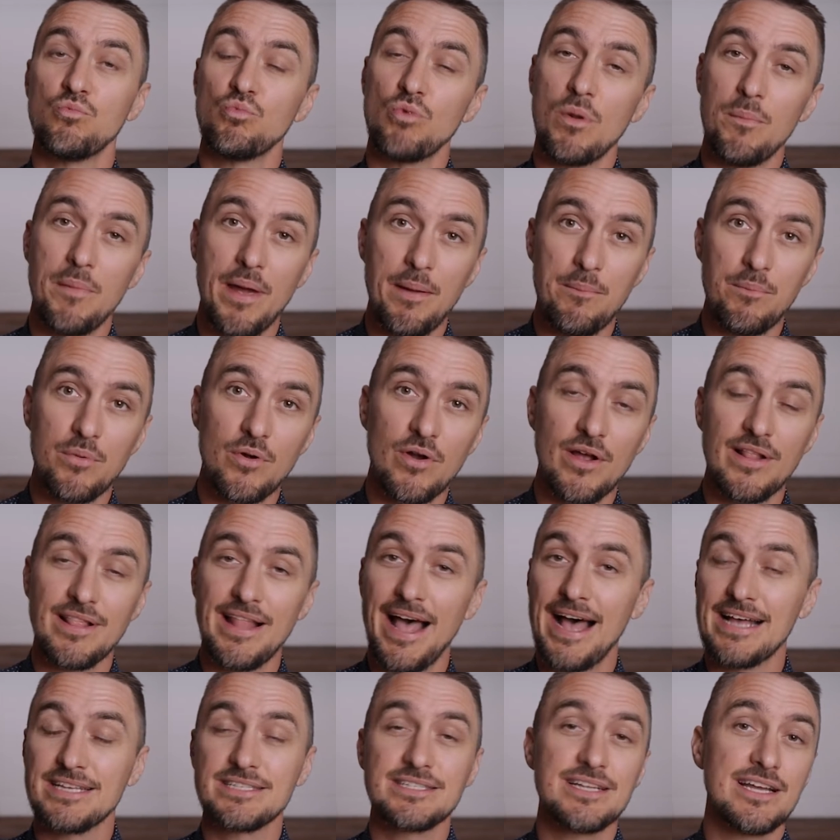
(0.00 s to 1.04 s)
Remember,
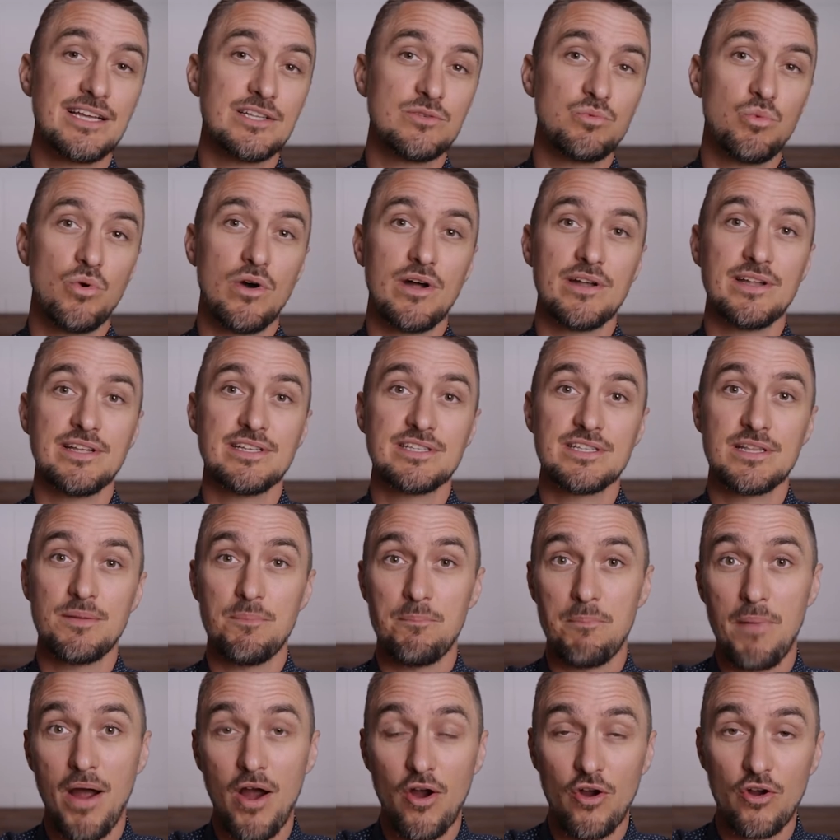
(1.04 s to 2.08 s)
elastase 1 is the
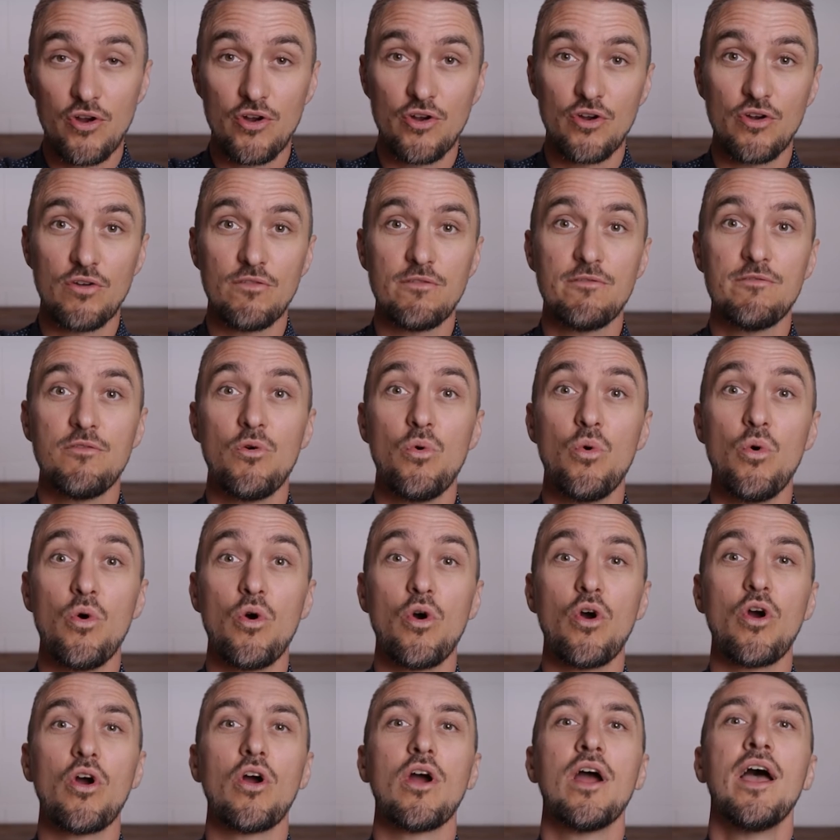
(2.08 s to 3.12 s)
marker
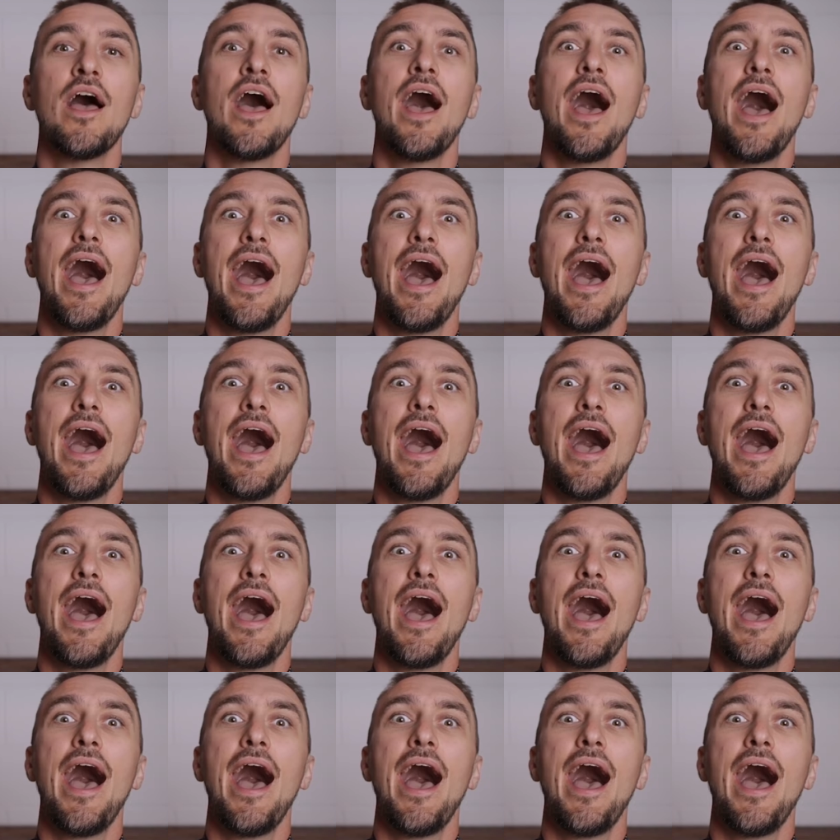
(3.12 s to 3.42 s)
for